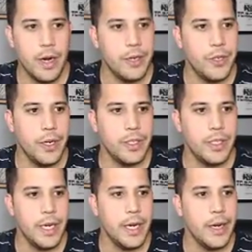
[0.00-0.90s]
here so you can
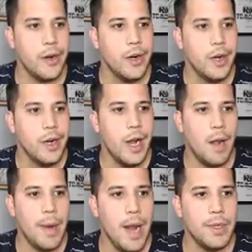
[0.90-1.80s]
see it here.
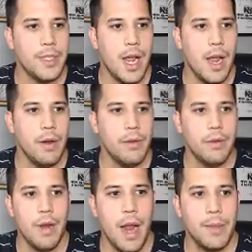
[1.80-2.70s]

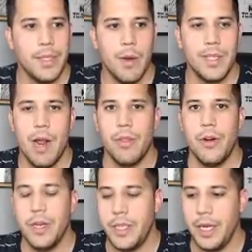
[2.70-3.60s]
Amazon was down
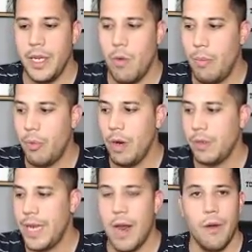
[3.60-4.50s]
36. At one point, it
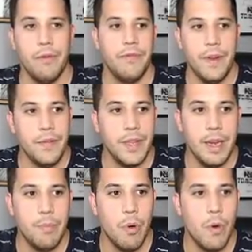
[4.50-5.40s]
was down
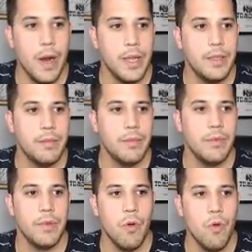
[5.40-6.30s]
50 points.
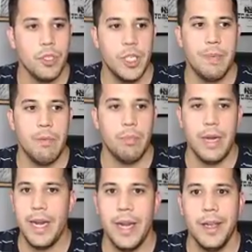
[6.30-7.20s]
Google's just been
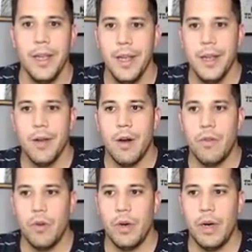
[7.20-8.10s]
bleeding
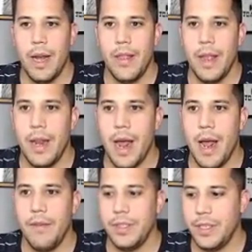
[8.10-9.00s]
over, and then
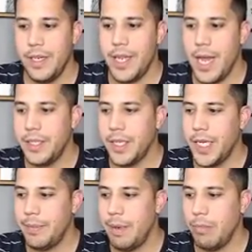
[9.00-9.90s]
obviously Tesla
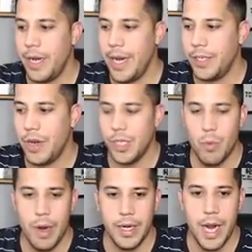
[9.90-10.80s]
has been bleeding. So I
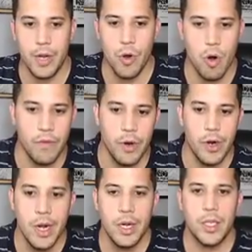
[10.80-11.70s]
just want to kind of go
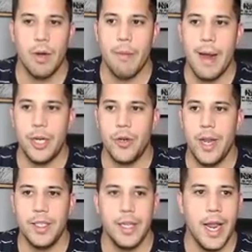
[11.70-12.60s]
over some of my
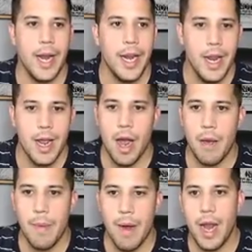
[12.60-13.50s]
trades today.
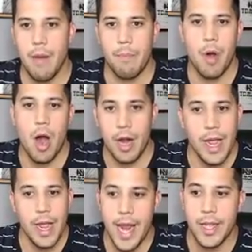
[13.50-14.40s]
I
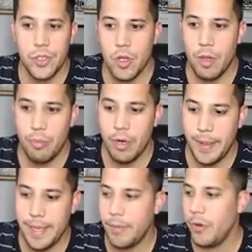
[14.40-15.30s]
bought and sold
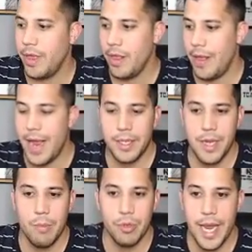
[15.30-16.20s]
premium within the
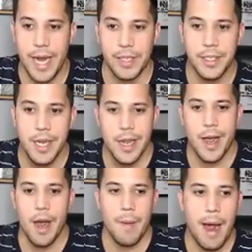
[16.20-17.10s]
last couple days.
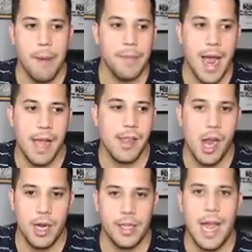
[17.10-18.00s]
I'm not
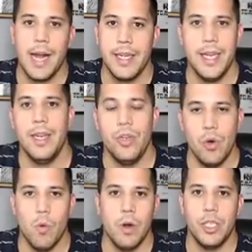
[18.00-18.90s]
locked
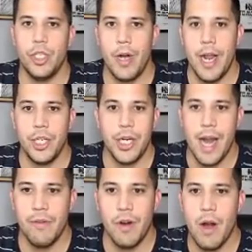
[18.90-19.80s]
into one strategy
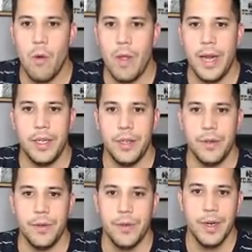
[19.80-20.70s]
ever. I don't like
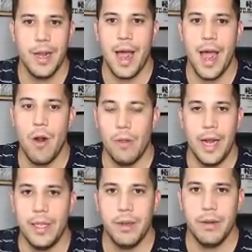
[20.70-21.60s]
to
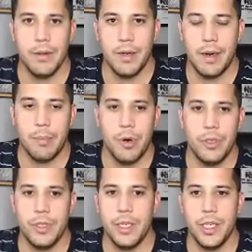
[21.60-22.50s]

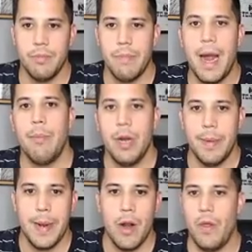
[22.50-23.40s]
personally just buy
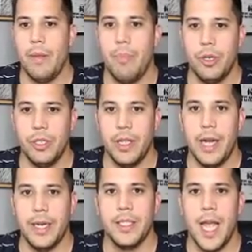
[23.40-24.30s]
premium. I don't personally
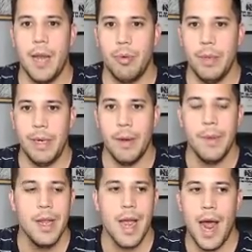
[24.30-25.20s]
like to sell a
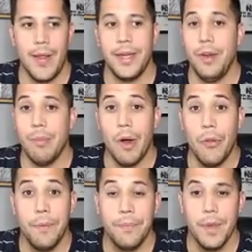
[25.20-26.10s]
premium. I like to do both.